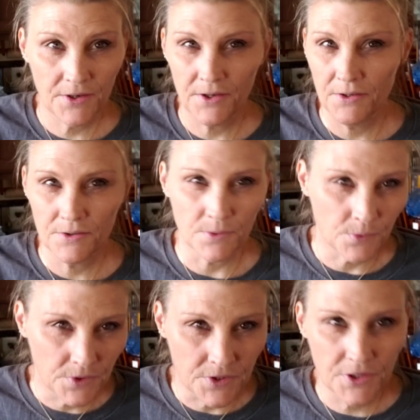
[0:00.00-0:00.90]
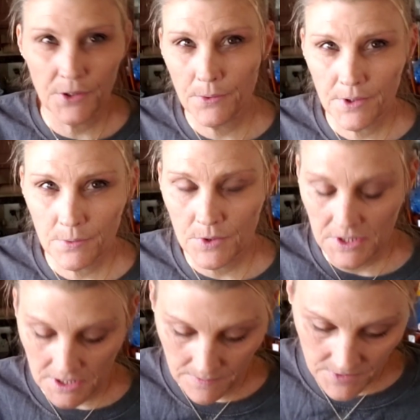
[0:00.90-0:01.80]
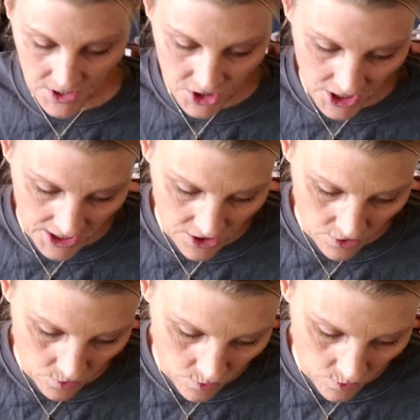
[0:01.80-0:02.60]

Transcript: You could use a wooden skewer, a wooden something to check your